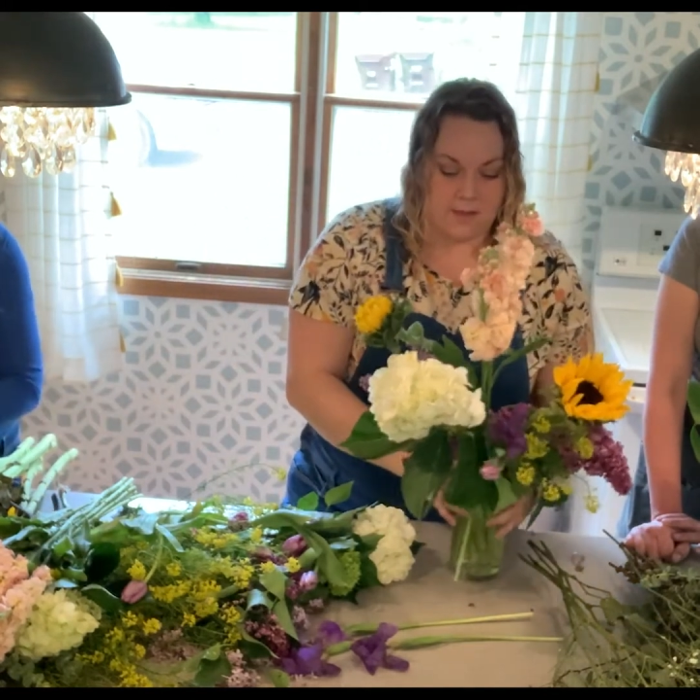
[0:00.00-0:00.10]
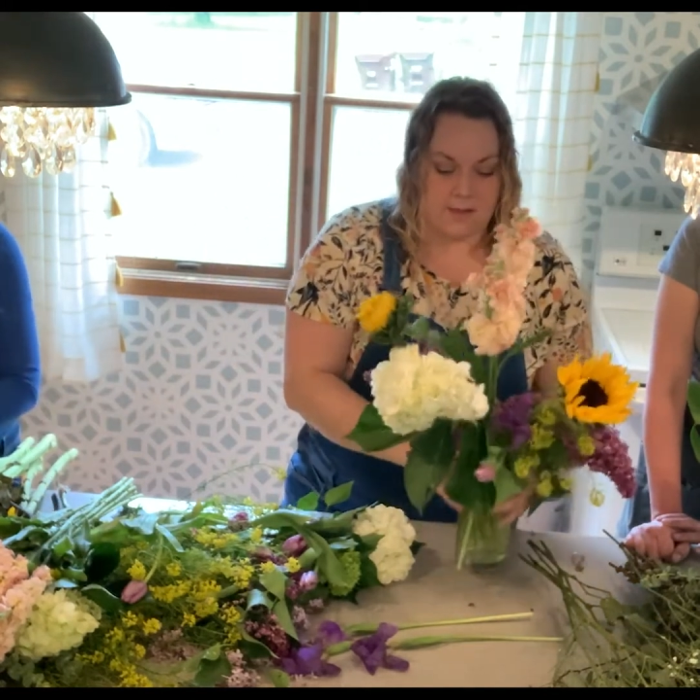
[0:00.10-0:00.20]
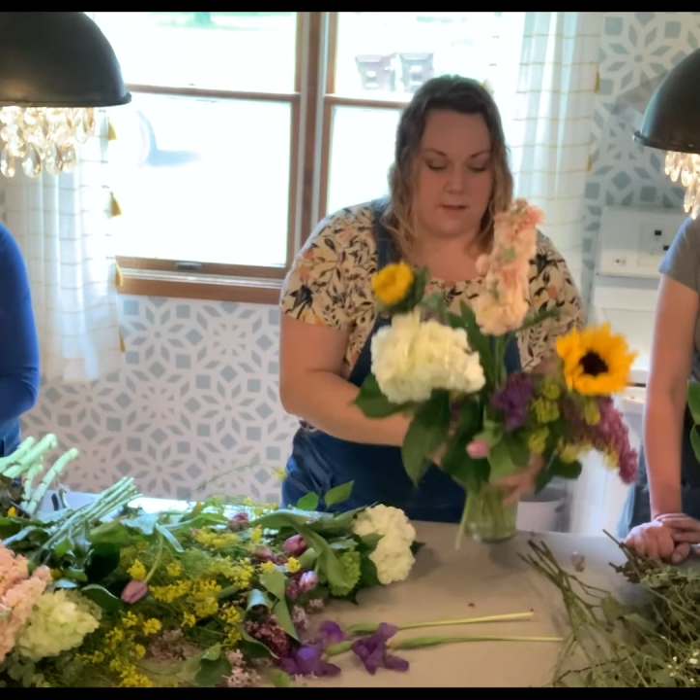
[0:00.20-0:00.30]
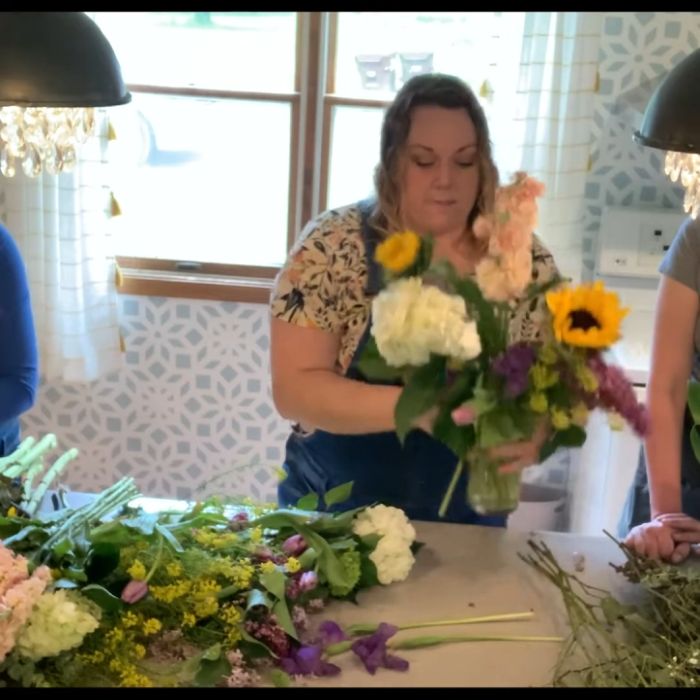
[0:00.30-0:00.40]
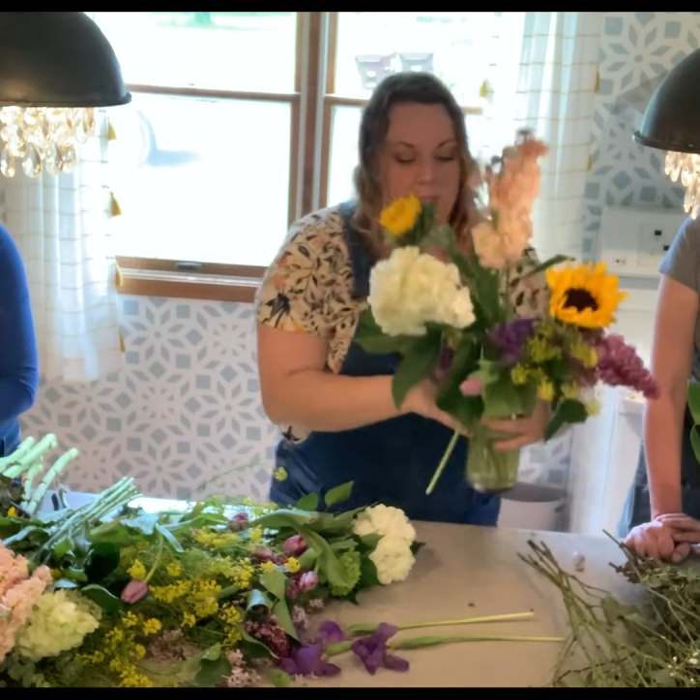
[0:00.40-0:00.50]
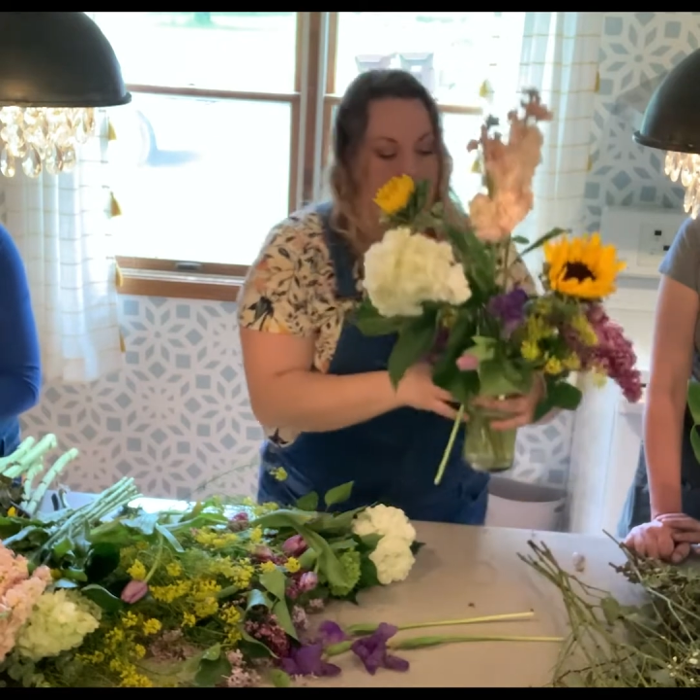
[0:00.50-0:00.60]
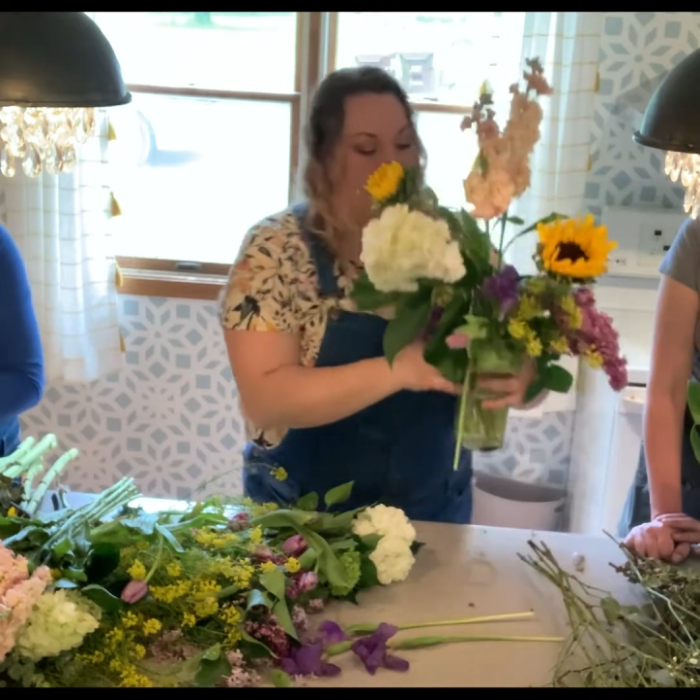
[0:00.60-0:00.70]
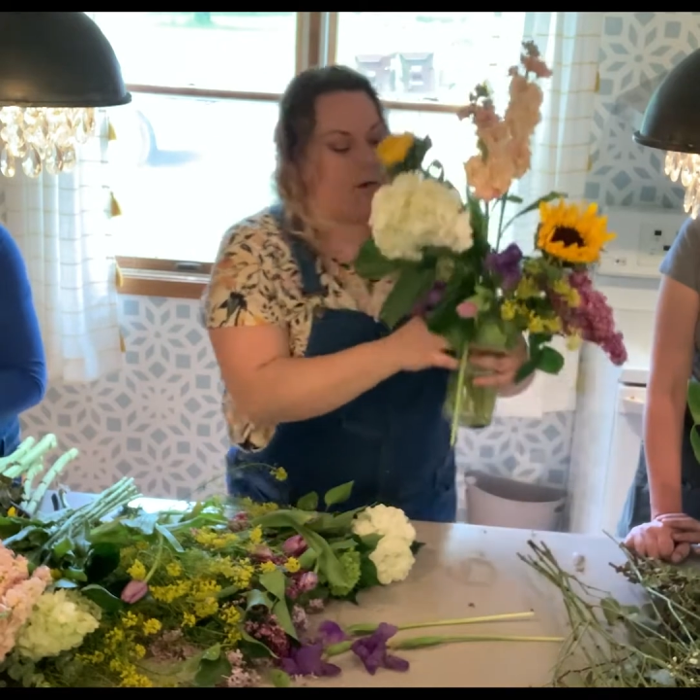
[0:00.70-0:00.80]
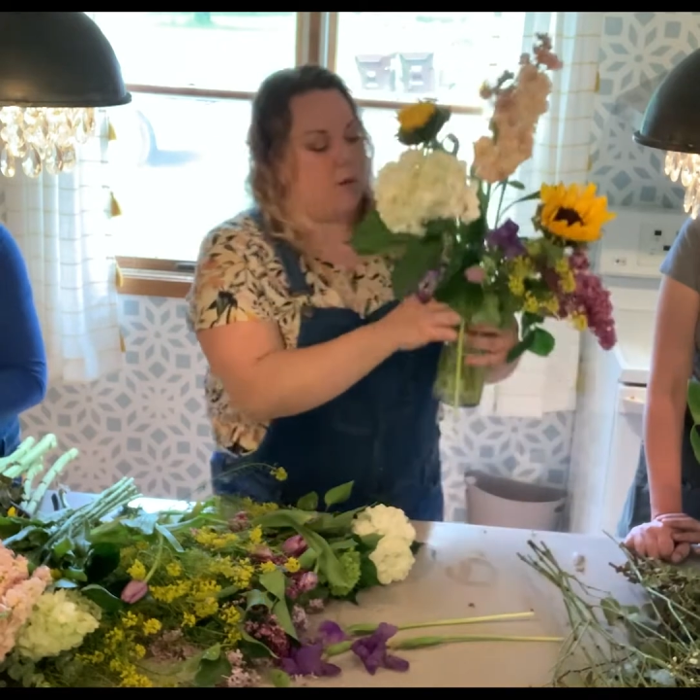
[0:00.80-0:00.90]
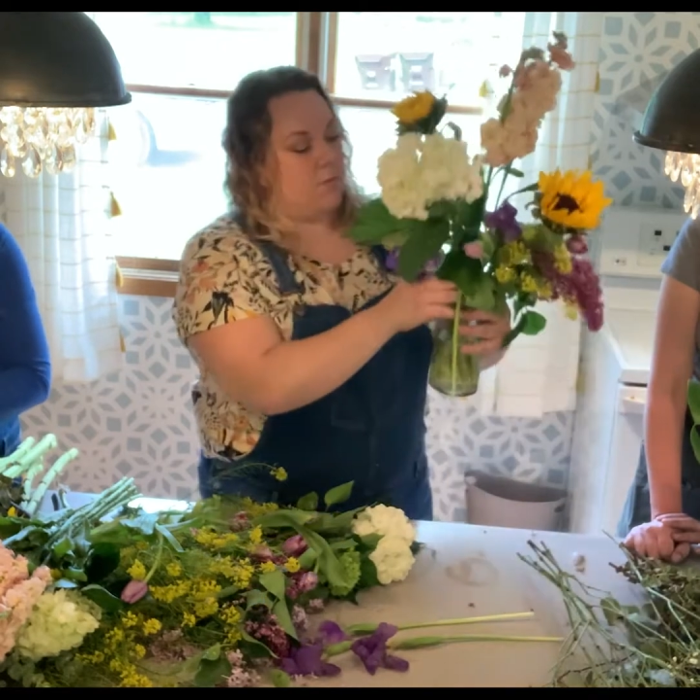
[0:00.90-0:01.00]

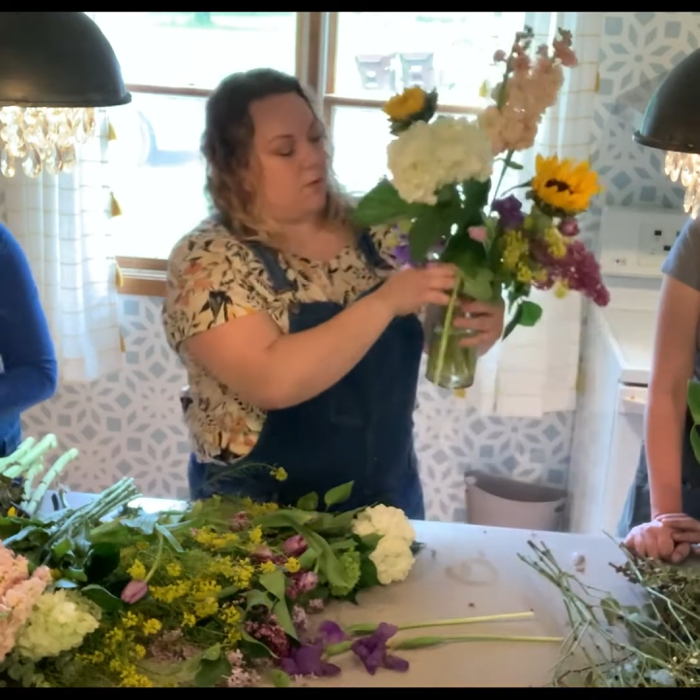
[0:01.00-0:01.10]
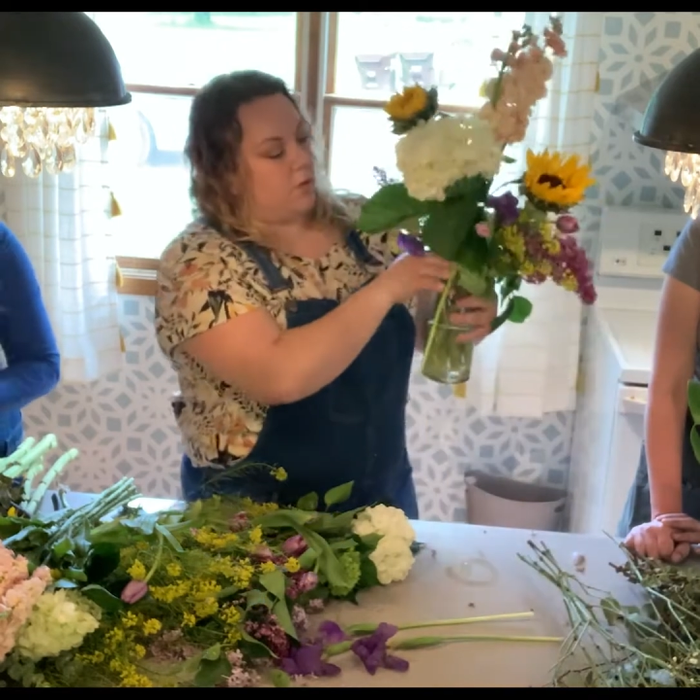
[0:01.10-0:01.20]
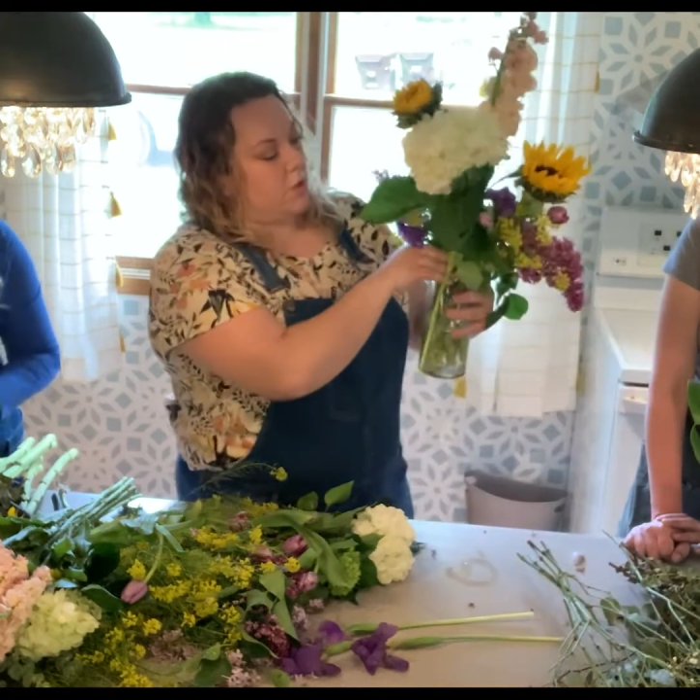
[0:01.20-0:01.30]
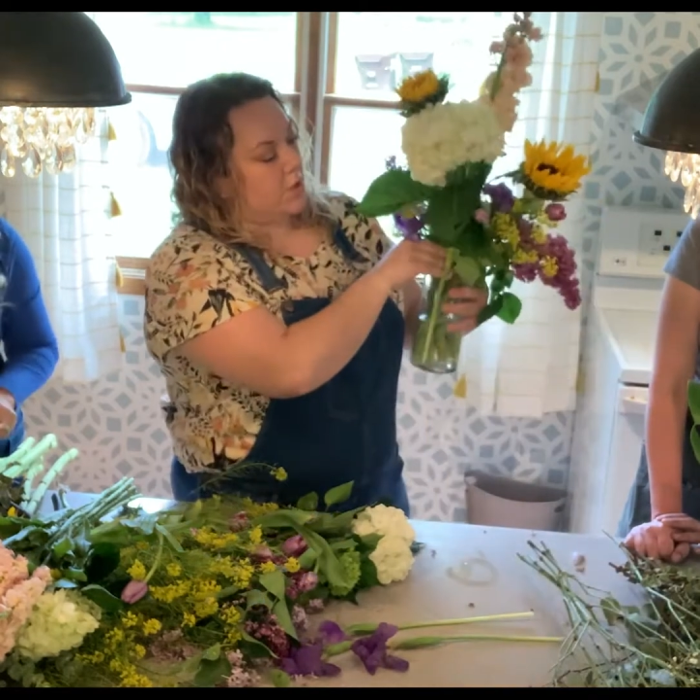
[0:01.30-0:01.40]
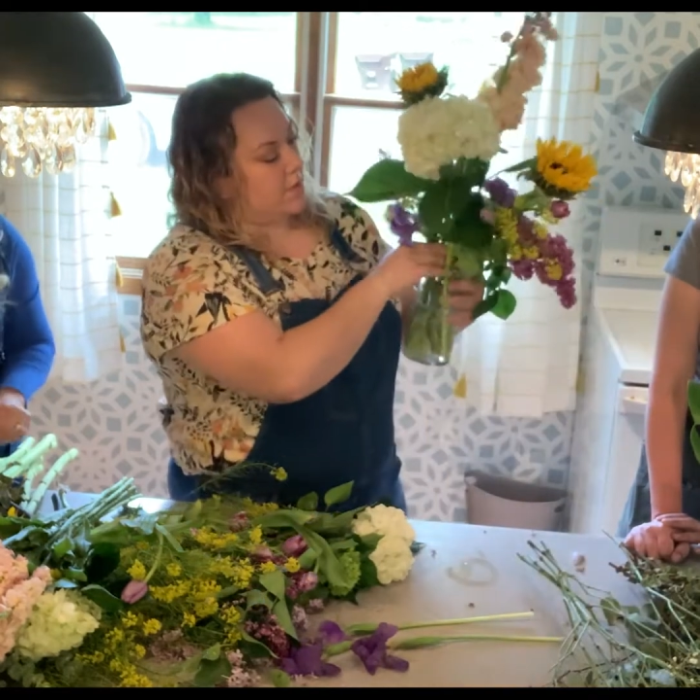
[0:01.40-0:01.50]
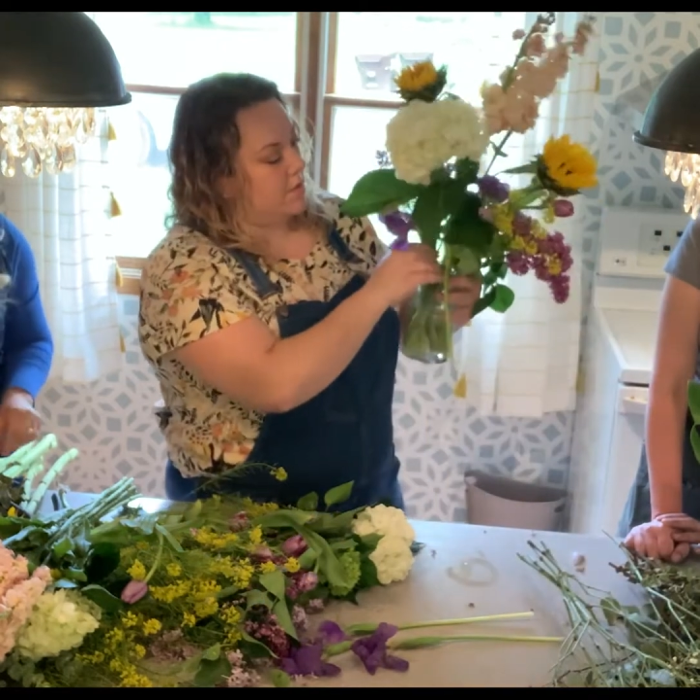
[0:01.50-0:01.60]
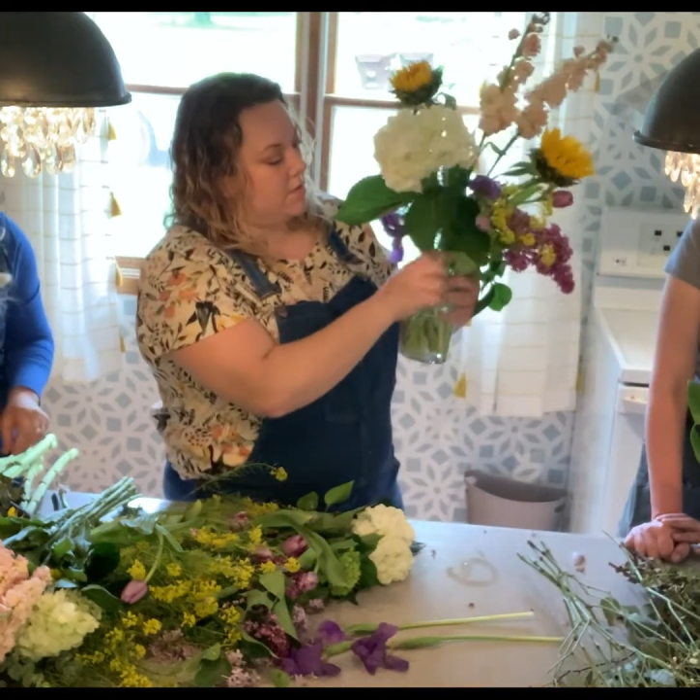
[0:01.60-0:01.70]
how it will look